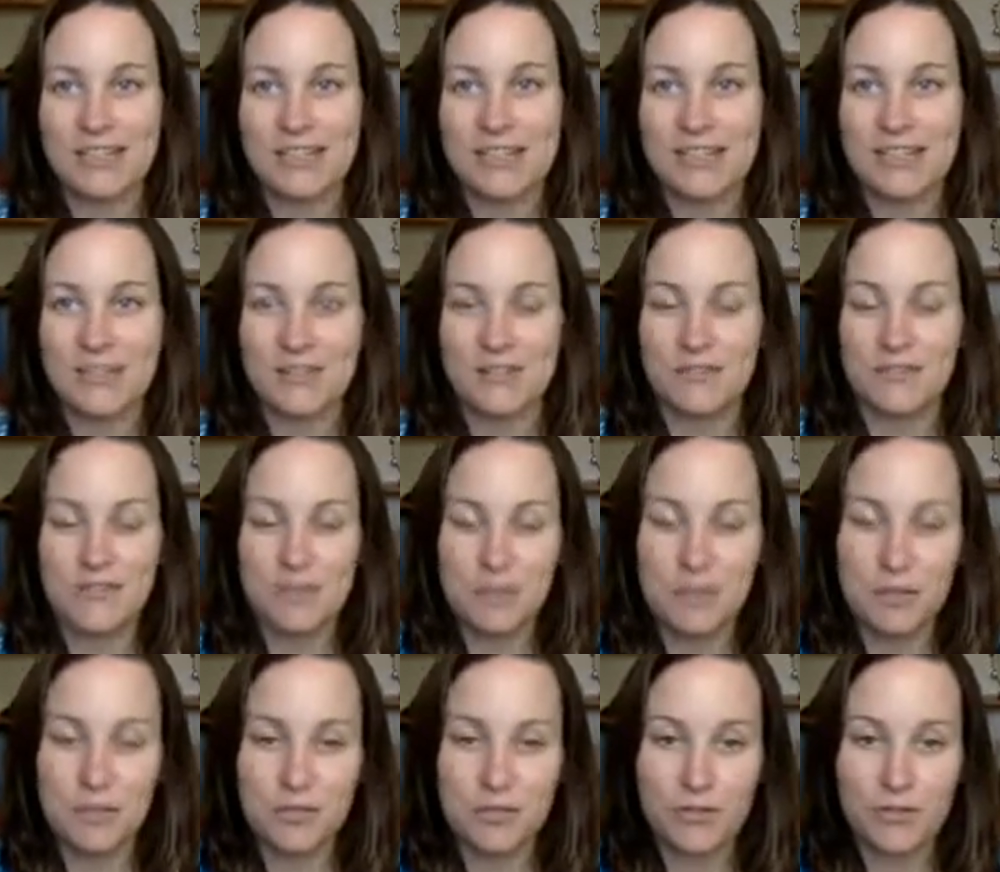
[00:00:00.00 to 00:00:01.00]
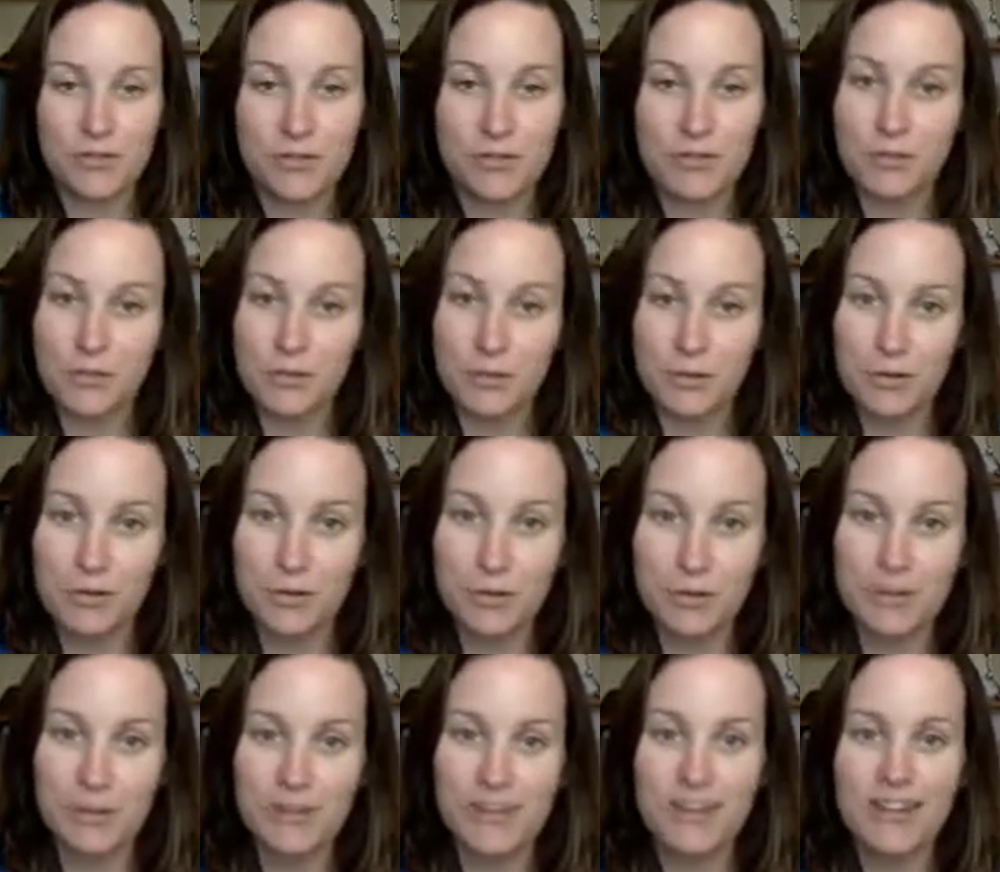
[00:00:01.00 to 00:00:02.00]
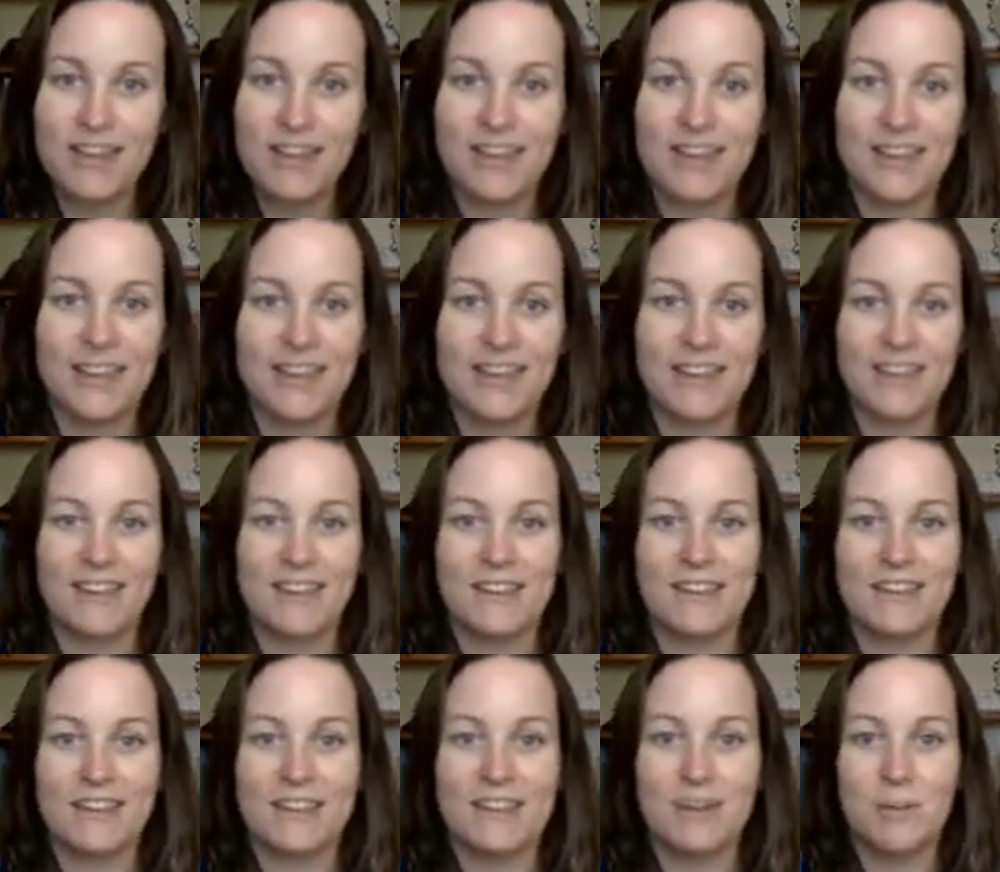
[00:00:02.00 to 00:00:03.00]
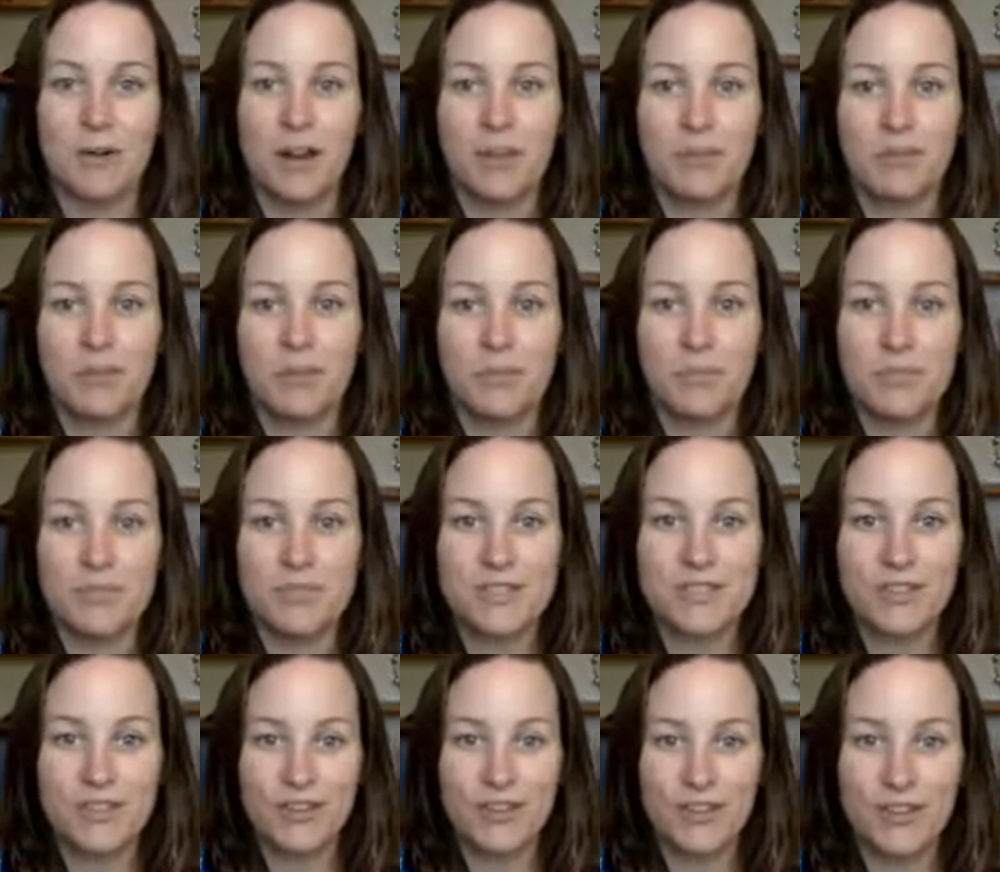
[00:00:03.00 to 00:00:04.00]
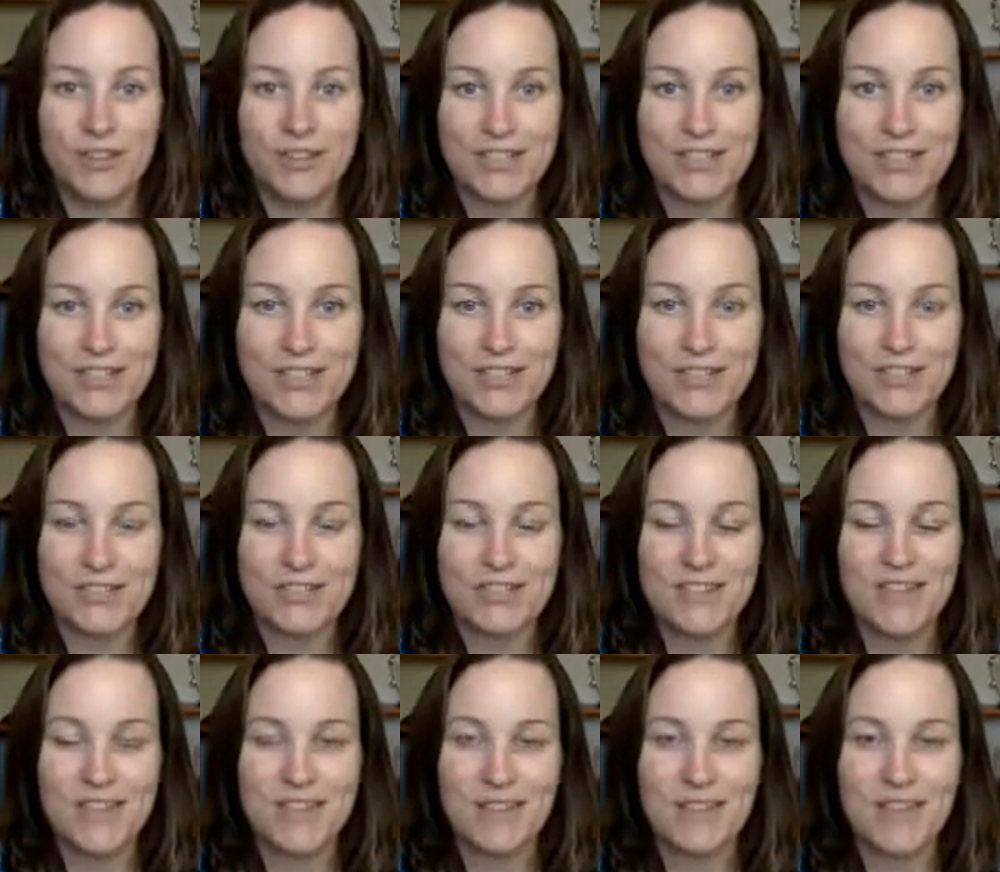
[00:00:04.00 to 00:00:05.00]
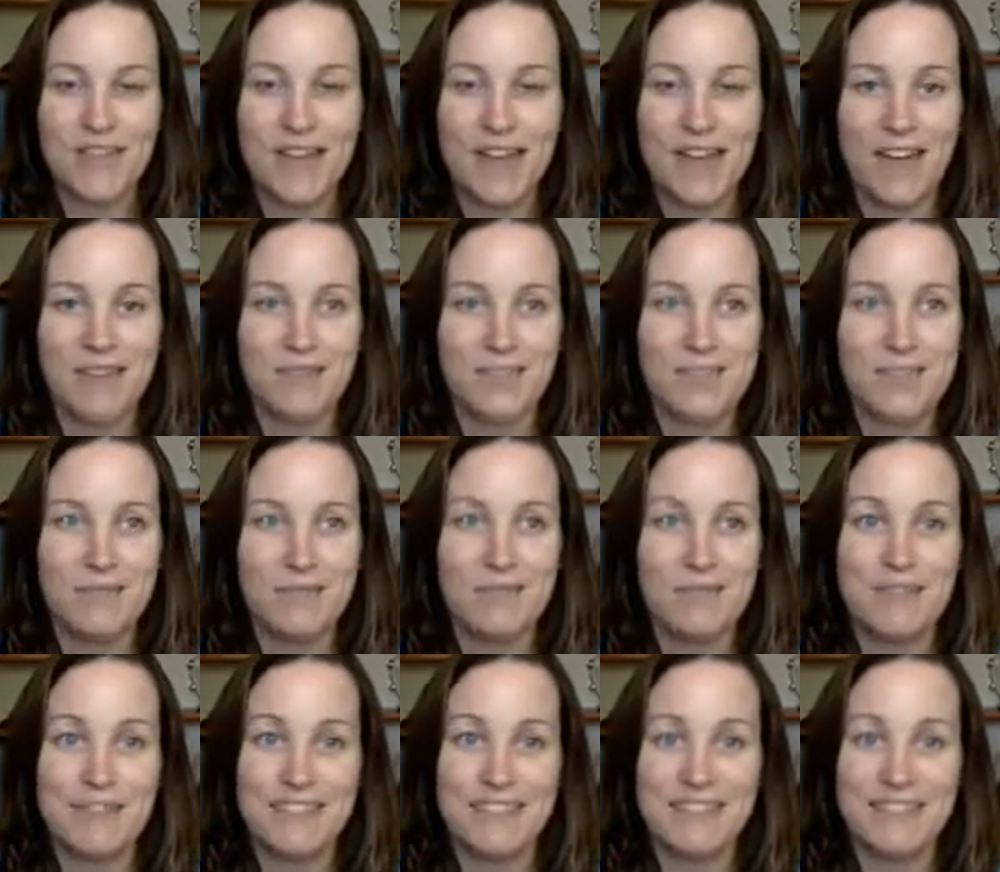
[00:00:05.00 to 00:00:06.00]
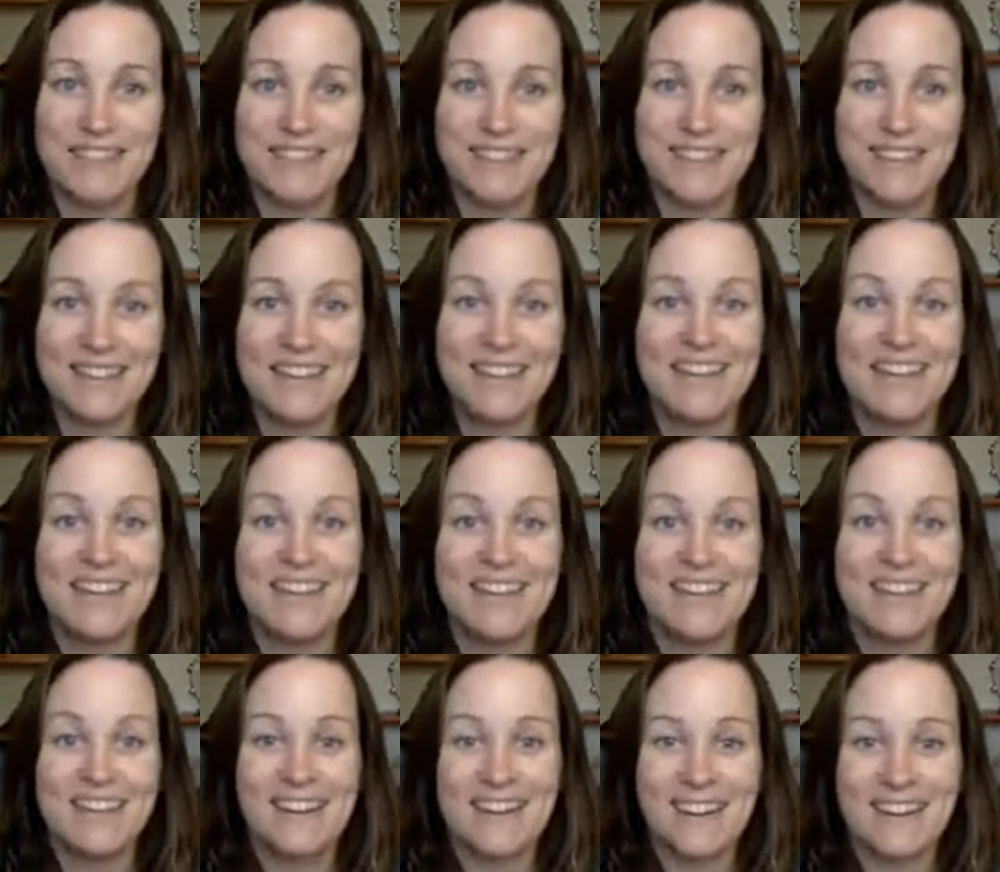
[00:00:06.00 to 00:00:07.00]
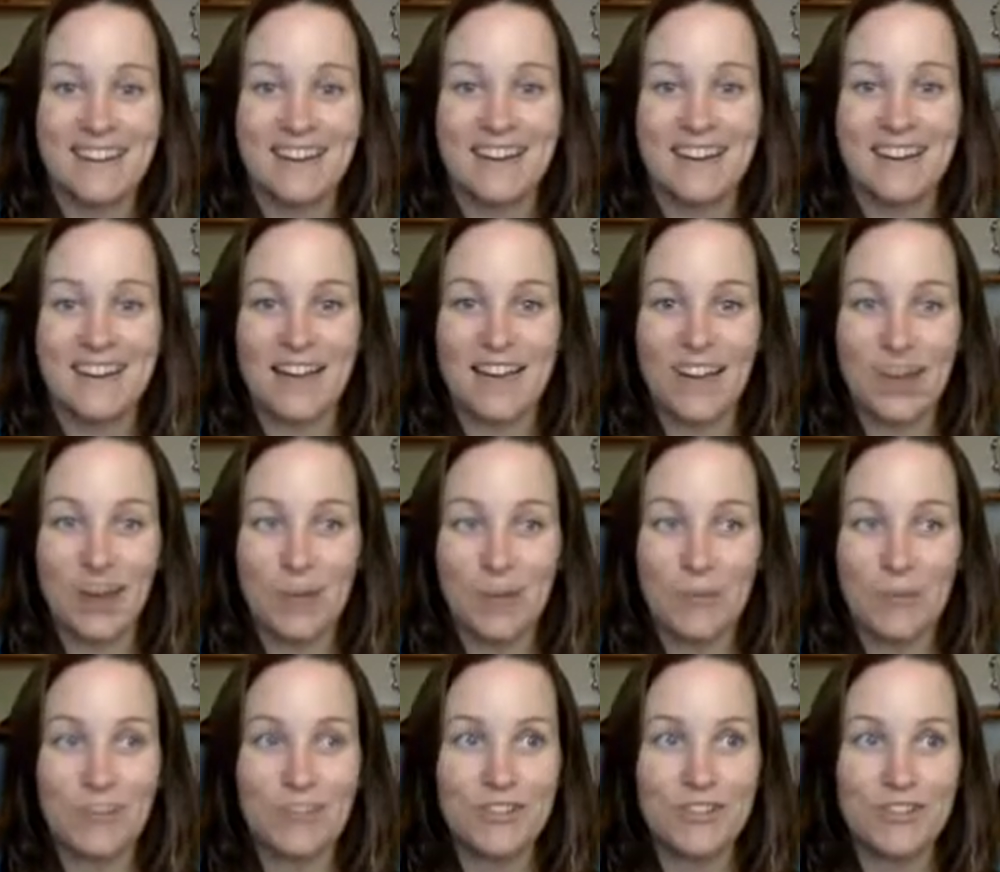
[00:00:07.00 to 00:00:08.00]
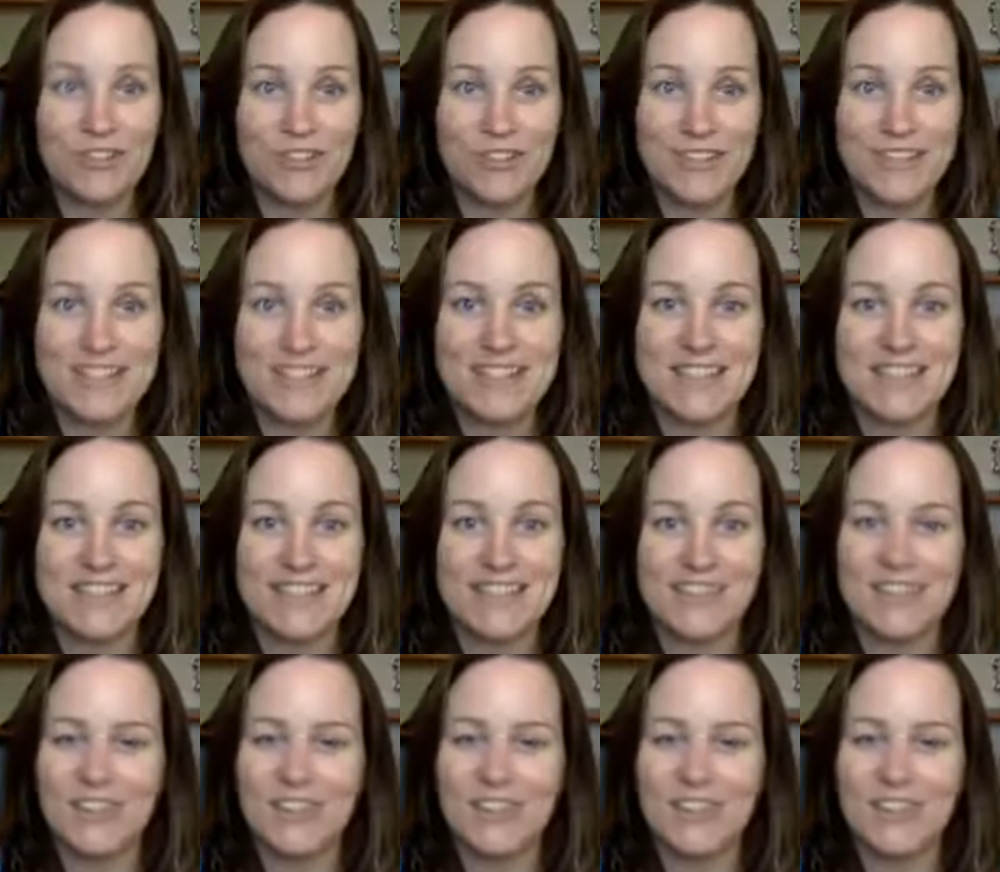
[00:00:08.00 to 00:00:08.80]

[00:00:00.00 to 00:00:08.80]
It's a Facebook group, and it's a private group just for yoga teachers, and we have some amazing helpful advice in there.